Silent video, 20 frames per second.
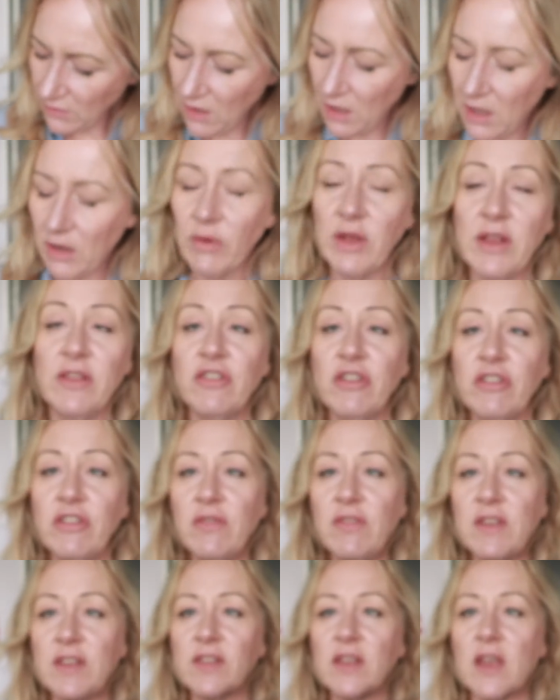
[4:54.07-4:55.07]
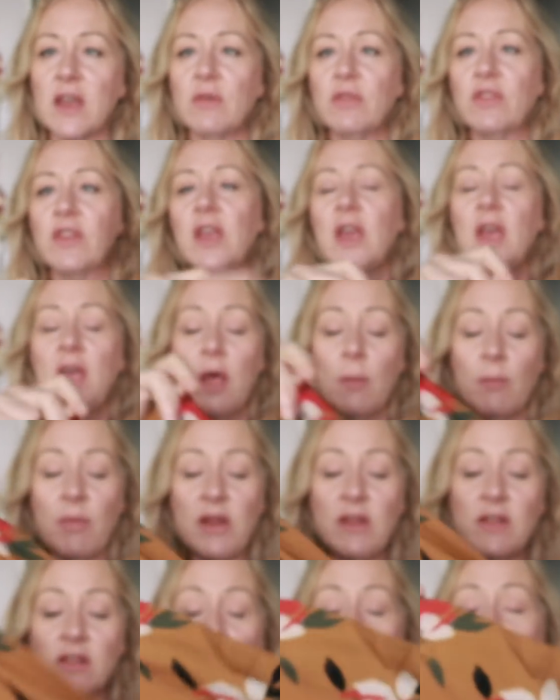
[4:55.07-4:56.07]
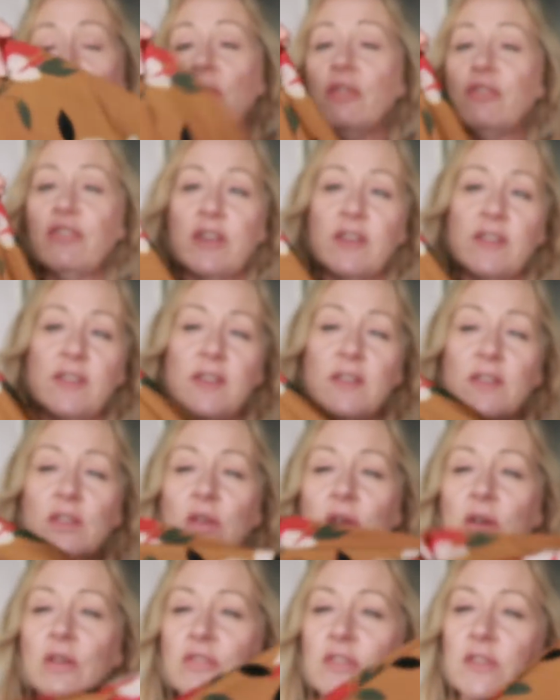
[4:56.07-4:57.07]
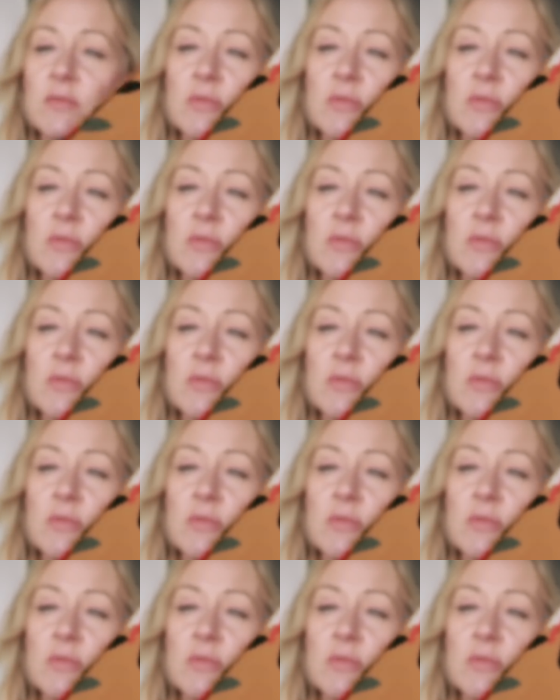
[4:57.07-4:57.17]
No, it's just a viscose, but it's gorgeous. These gorgeous